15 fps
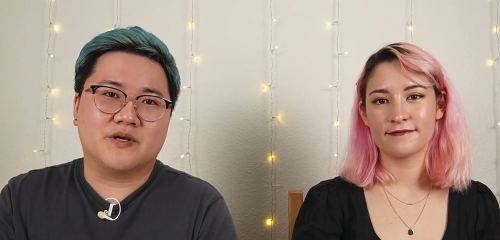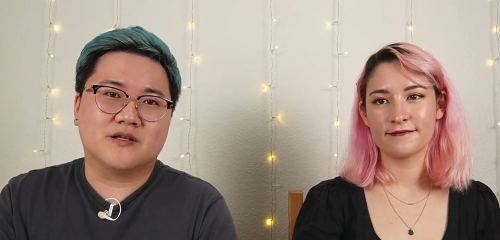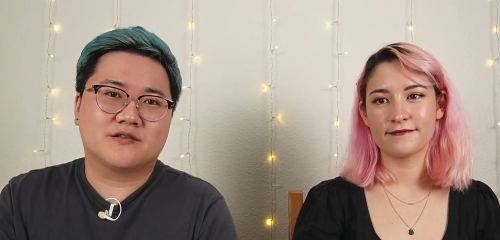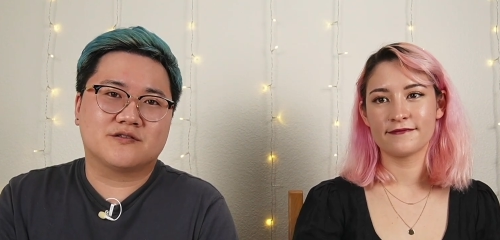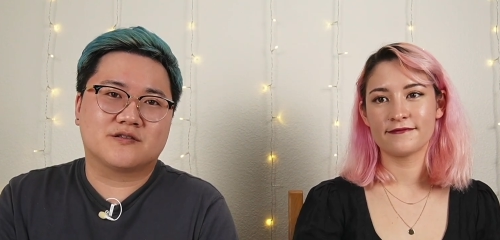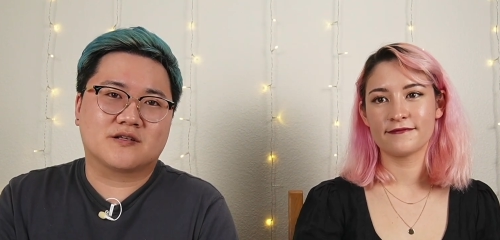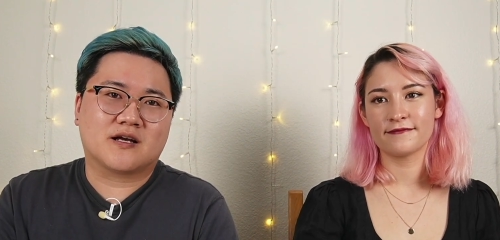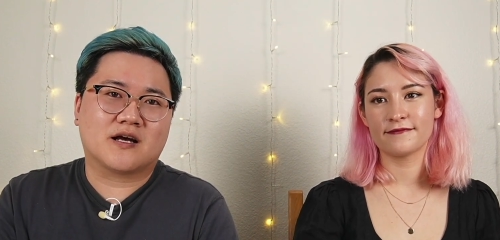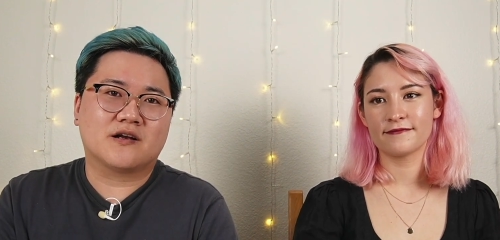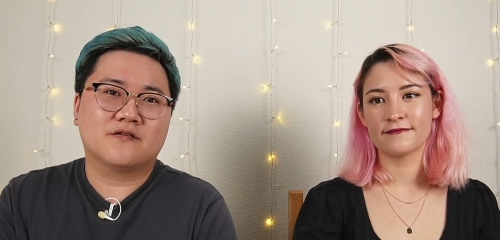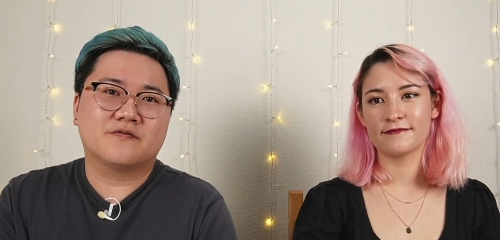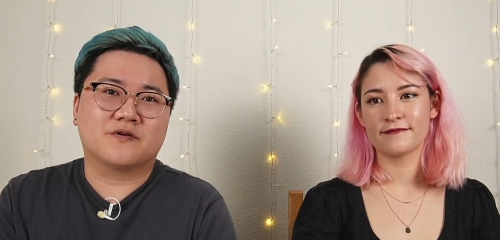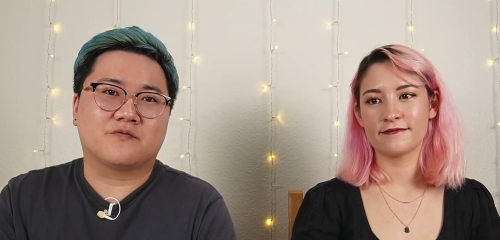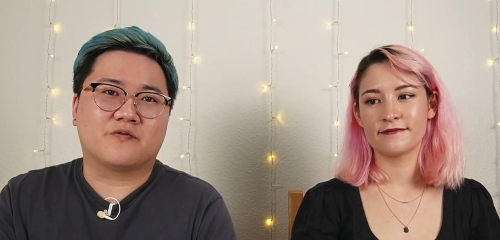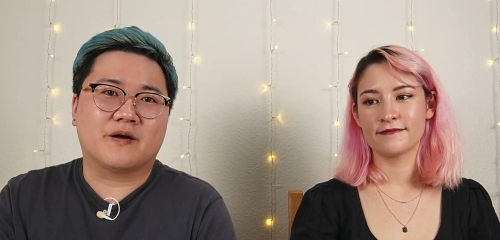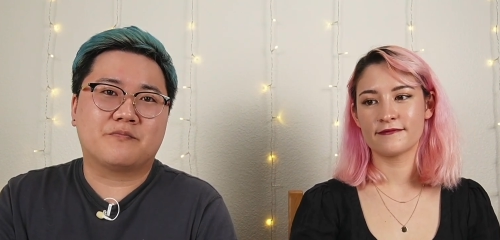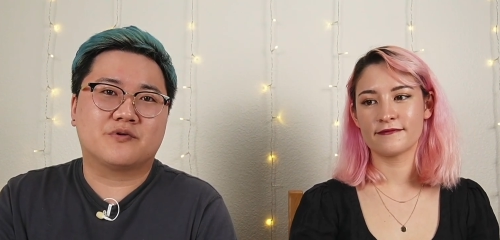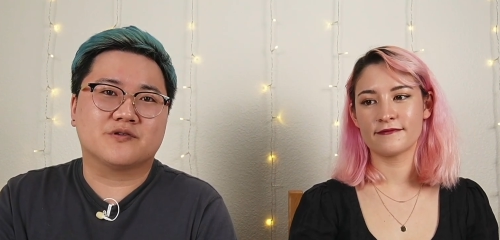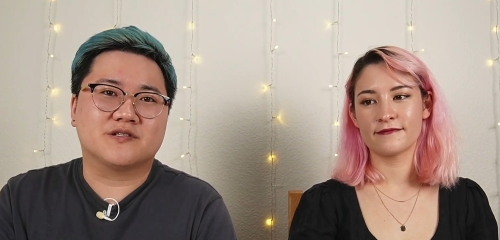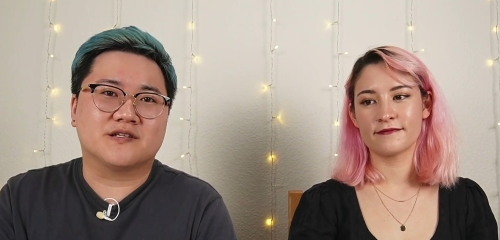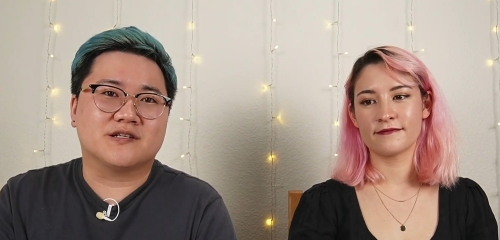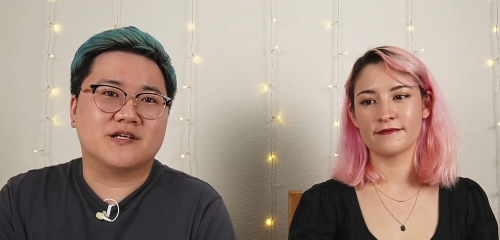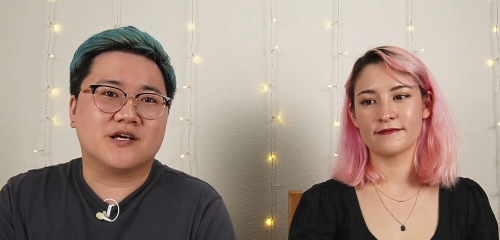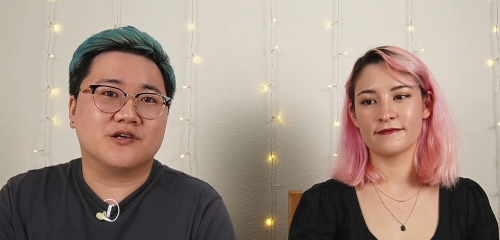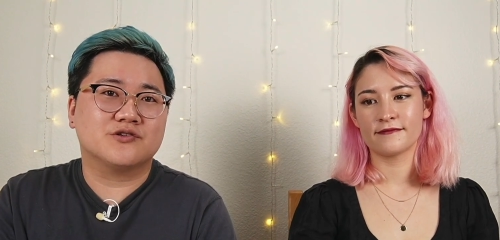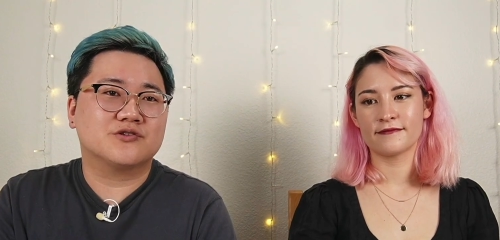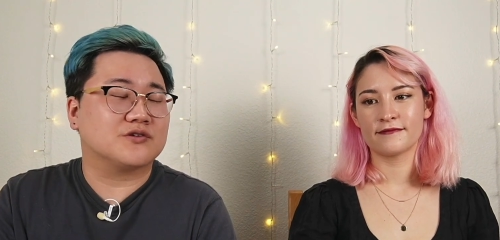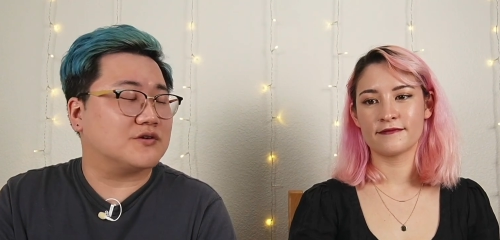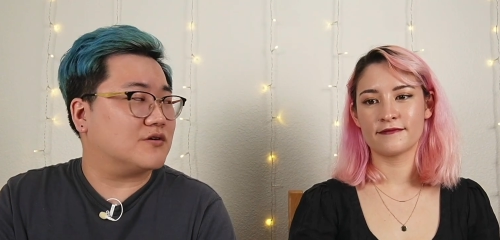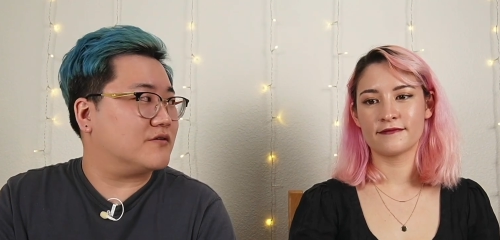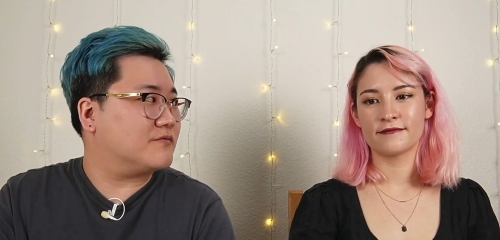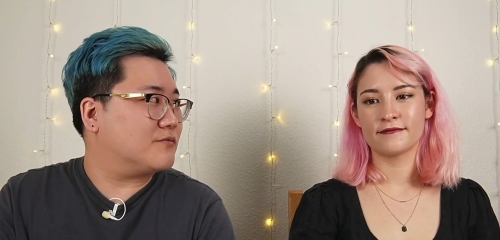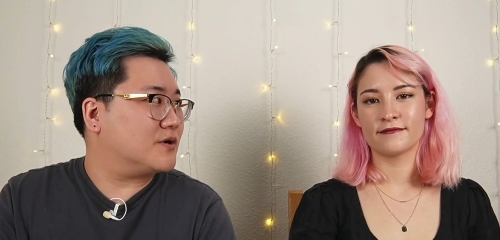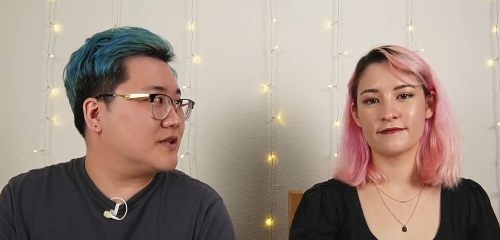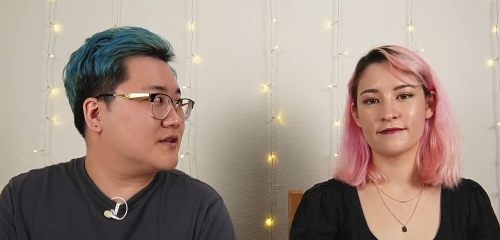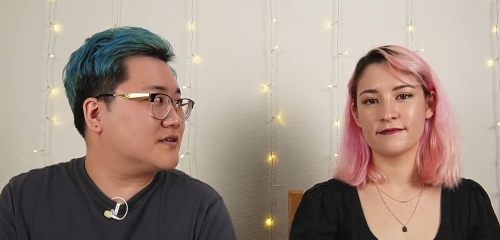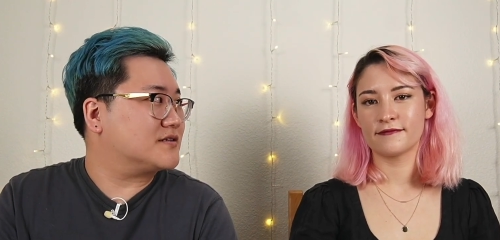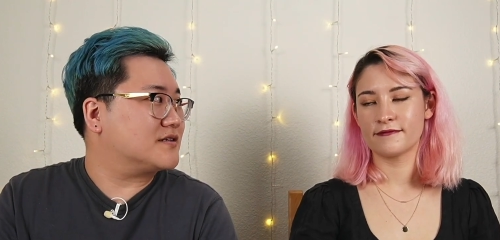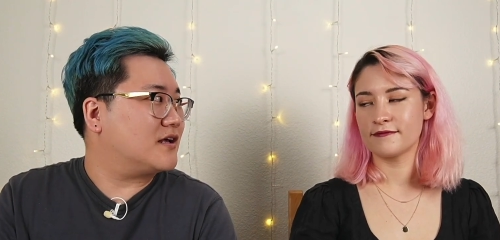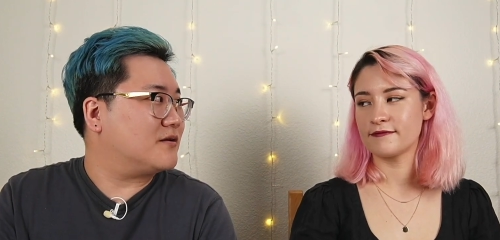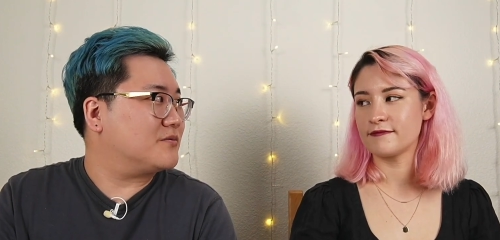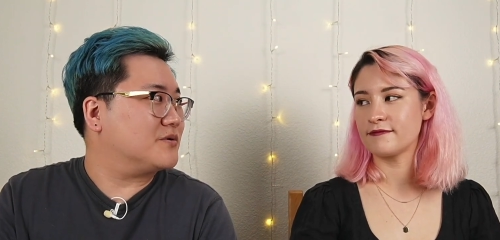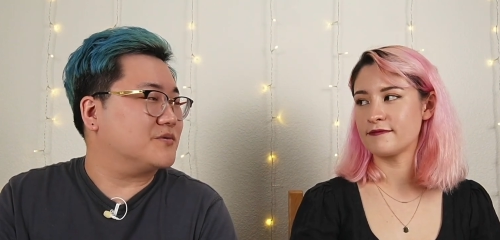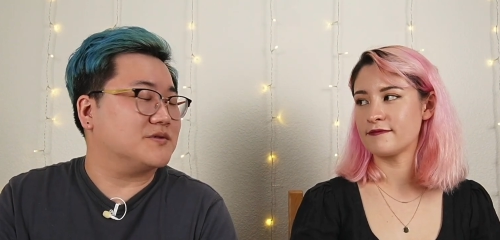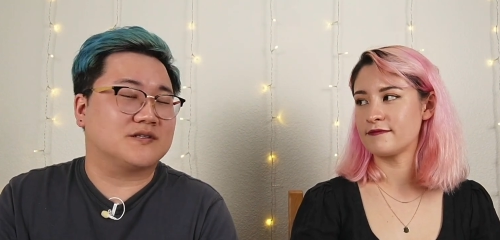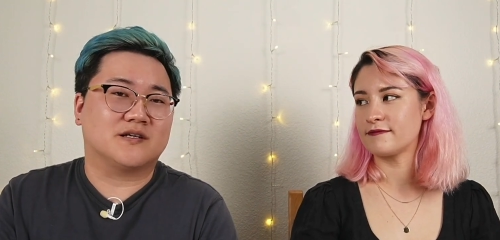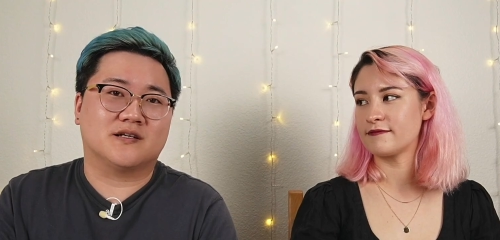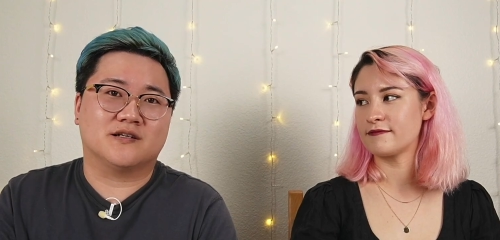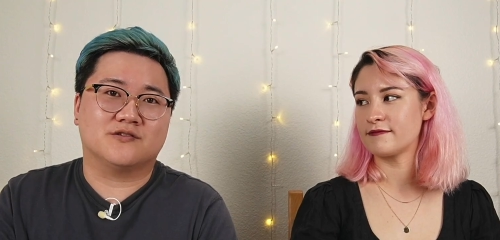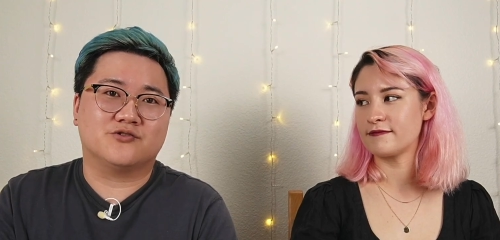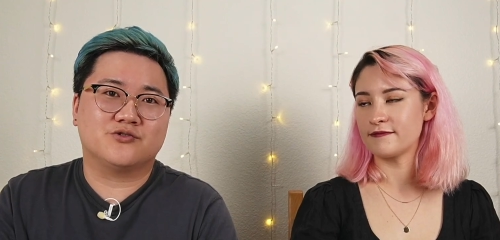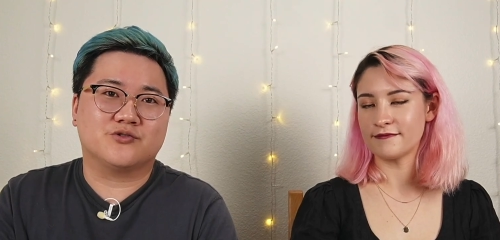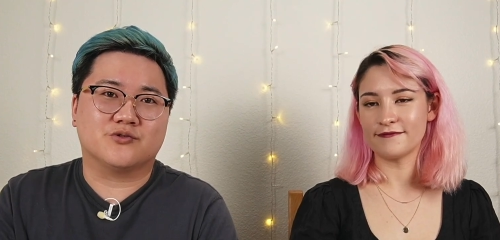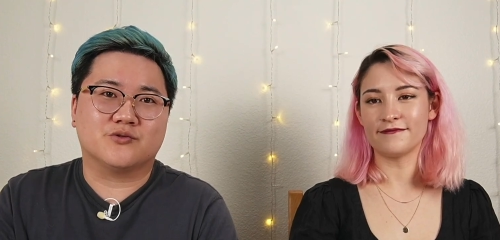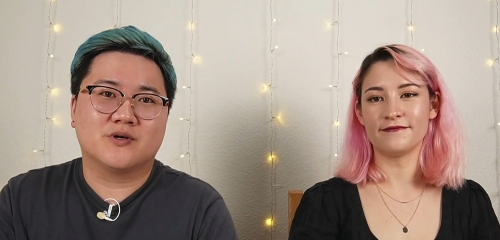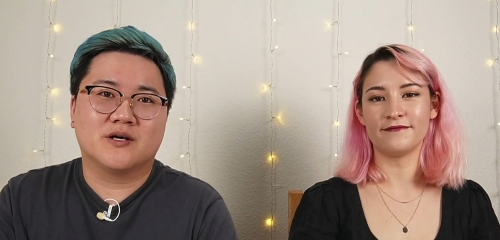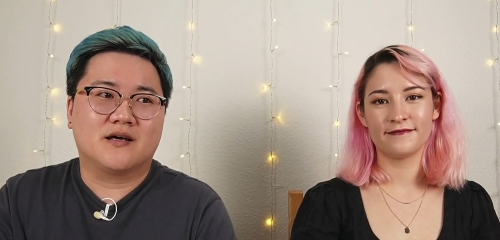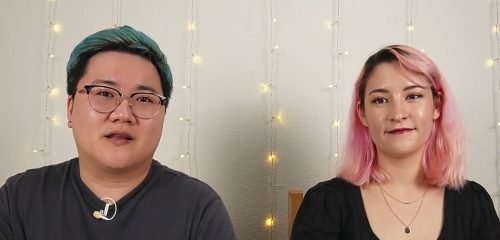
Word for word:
Speaker 1: It's kind of a representation of what this album is gonna do.